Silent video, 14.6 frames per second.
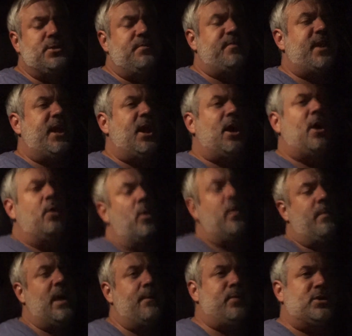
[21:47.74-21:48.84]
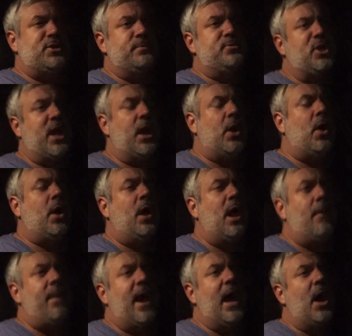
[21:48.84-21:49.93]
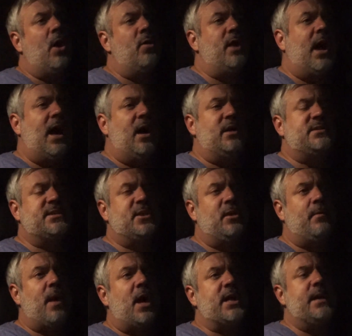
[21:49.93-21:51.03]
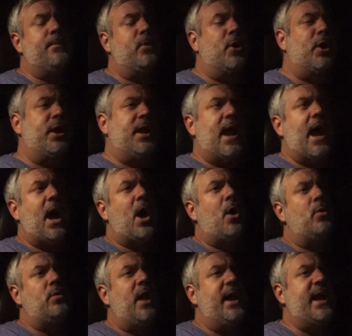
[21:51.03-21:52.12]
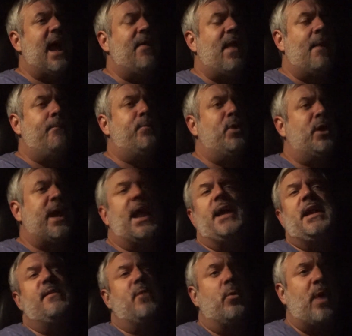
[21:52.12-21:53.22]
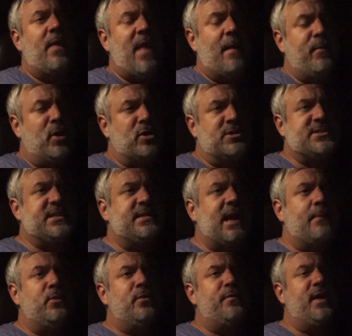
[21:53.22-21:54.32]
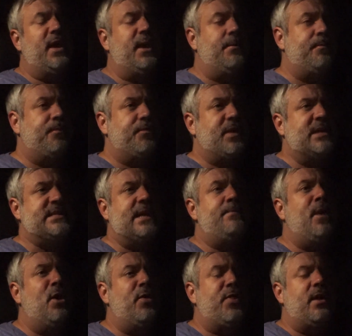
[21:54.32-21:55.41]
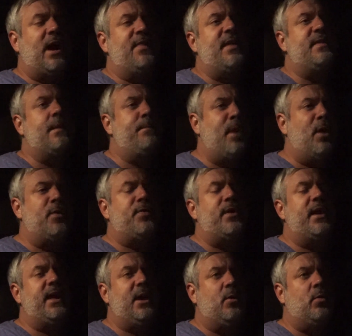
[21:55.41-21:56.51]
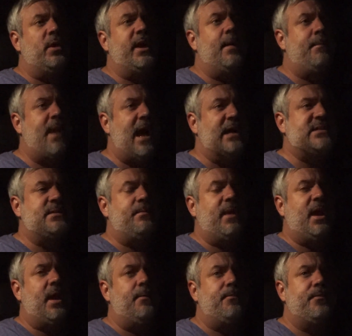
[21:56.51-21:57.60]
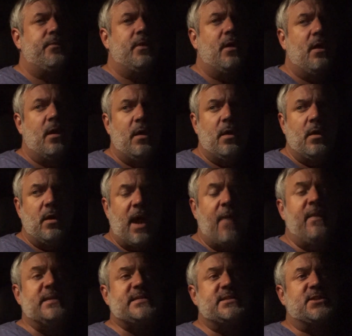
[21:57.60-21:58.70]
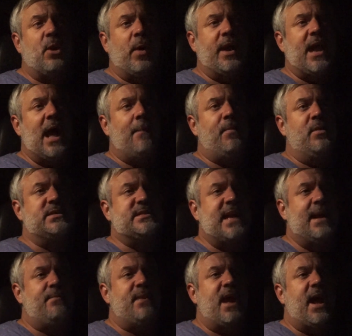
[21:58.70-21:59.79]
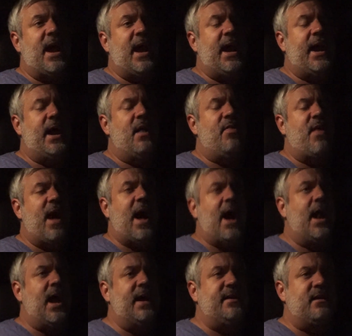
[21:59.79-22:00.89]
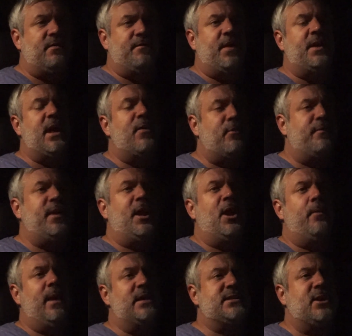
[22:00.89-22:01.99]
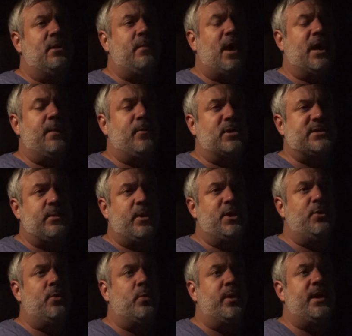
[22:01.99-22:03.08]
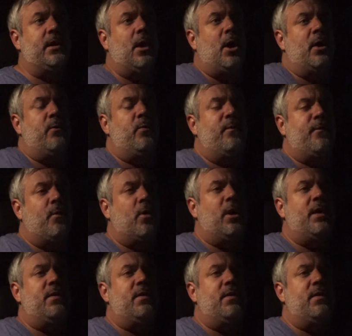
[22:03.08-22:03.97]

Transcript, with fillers: video on my booktube channel about To Kill a Mockingbird, and how, like, had that book, had I never read that book or seen that movie, because I think they both equally impacted me. And this is going up on the same day that I did another video about To Kill a Mockingbird, because I want to do a read-along for